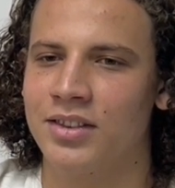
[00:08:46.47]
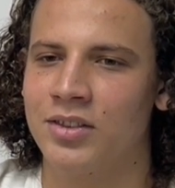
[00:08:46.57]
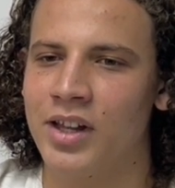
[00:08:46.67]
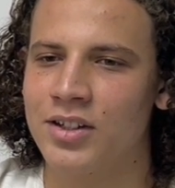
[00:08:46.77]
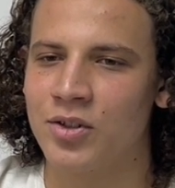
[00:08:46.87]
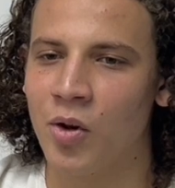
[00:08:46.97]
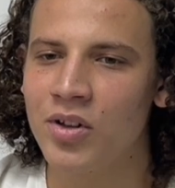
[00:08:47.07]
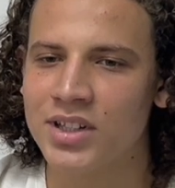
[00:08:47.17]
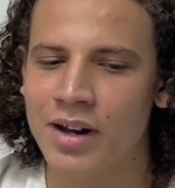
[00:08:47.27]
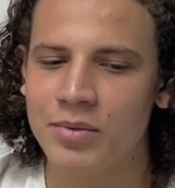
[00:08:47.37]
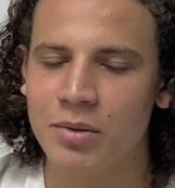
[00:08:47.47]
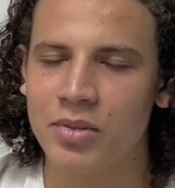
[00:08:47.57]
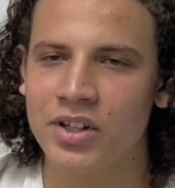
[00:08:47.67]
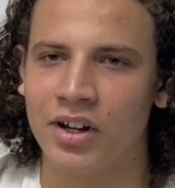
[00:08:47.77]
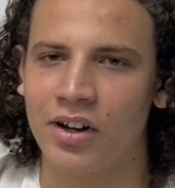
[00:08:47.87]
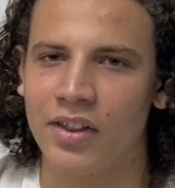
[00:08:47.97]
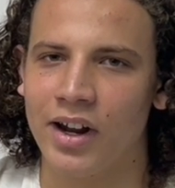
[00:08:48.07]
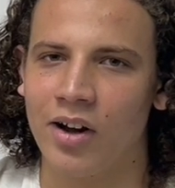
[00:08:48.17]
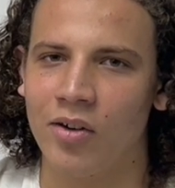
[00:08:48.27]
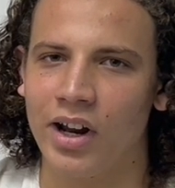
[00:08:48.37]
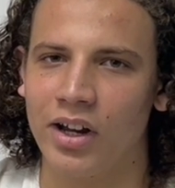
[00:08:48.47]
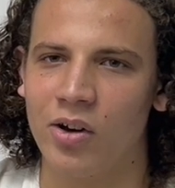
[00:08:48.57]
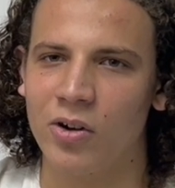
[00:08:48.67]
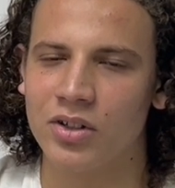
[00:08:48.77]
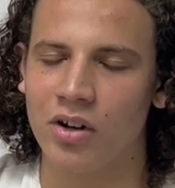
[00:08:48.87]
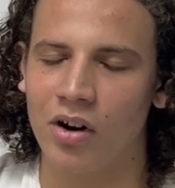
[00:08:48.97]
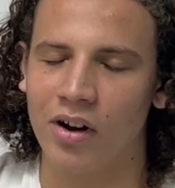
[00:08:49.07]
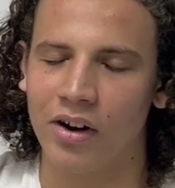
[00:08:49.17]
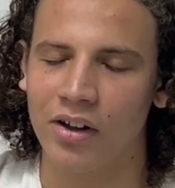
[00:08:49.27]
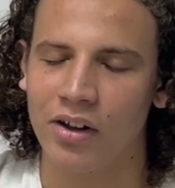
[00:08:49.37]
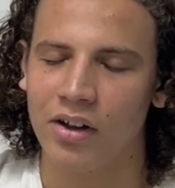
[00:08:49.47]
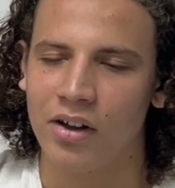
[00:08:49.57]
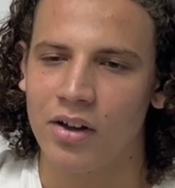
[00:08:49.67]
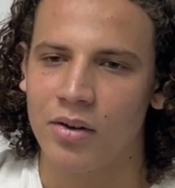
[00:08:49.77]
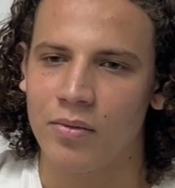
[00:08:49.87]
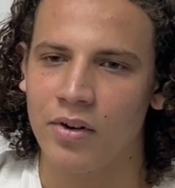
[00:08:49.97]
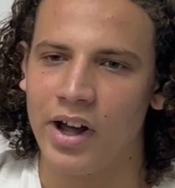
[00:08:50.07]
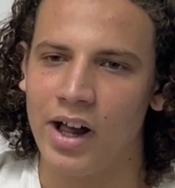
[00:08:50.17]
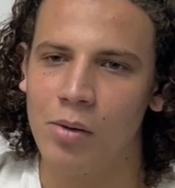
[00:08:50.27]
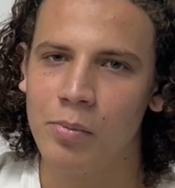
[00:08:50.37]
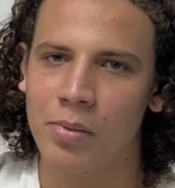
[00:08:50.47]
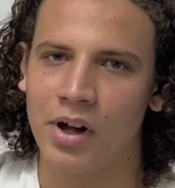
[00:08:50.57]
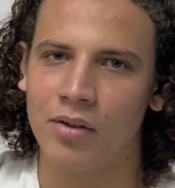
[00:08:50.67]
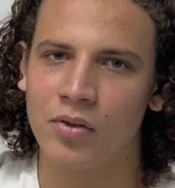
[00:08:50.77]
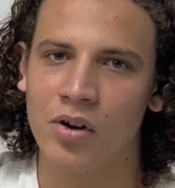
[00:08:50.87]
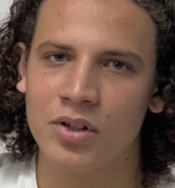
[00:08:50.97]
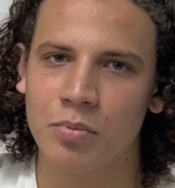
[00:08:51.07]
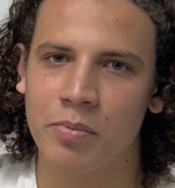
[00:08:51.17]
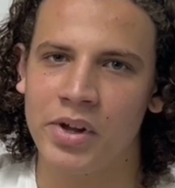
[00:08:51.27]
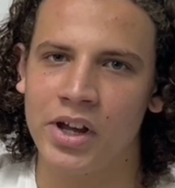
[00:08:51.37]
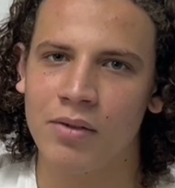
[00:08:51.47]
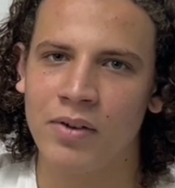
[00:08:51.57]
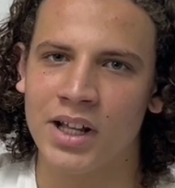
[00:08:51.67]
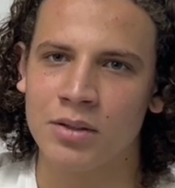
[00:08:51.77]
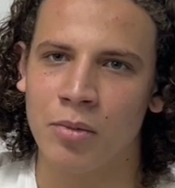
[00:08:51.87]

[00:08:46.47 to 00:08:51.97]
It's those times in particular that I would like go to God for help. And of course, being a Fatima